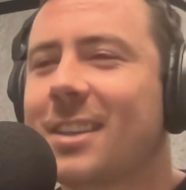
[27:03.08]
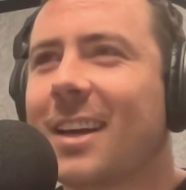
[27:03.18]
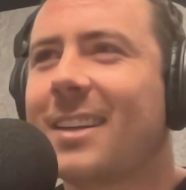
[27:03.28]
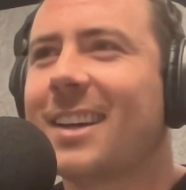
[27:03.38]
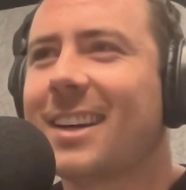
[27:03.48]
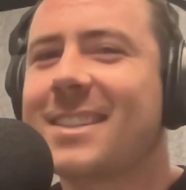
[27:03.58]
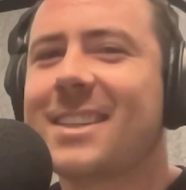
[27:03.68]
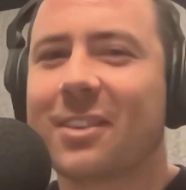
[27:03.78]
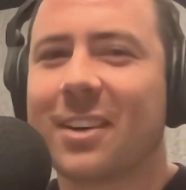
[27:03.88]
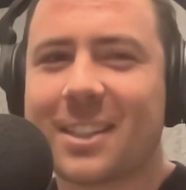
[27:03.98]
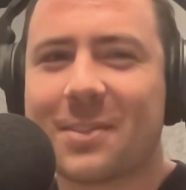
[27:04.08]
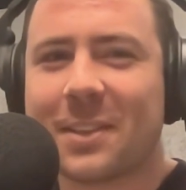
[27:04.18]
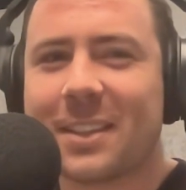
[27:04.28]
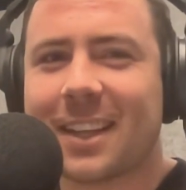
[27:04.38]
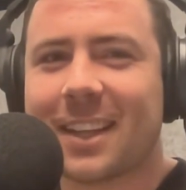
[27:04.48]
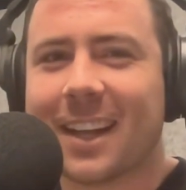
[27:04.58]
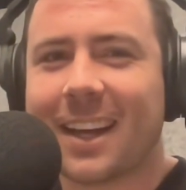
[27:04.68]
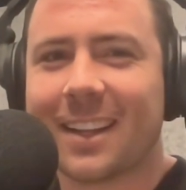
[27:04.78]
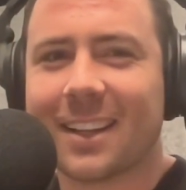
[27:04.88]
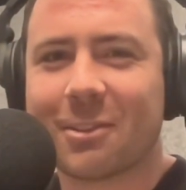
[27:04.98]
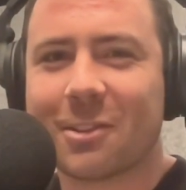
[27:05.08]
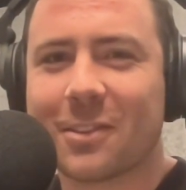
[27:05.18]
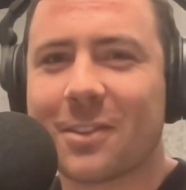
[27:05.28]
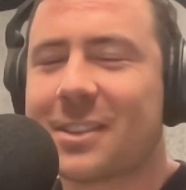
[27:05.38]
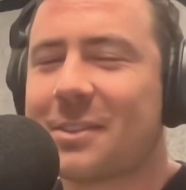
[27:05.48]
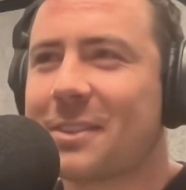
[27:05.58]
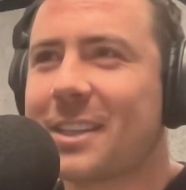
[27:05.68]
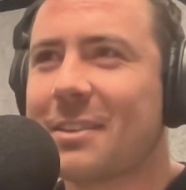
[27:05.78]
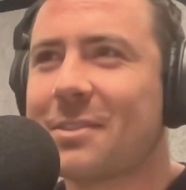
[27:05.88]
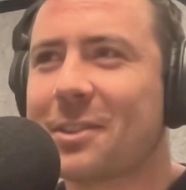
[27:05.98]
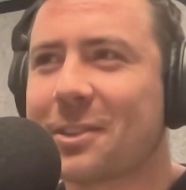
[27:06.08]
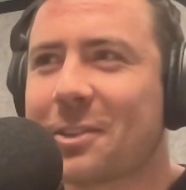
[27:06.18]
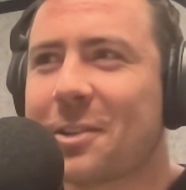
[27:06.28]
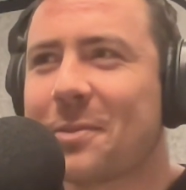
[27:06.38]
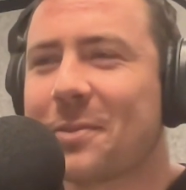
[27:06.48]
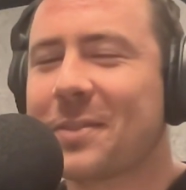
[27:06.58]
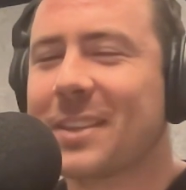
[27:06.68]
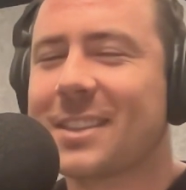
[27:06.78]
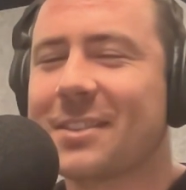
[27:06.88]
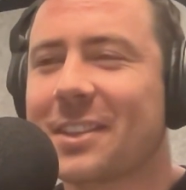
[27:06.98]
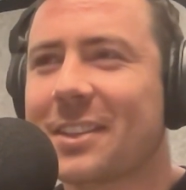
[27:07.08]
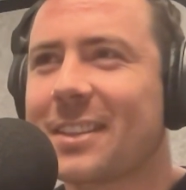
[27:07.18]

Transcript: I had I had someone ask me this the other day. Like, what what's some tips for a group interview?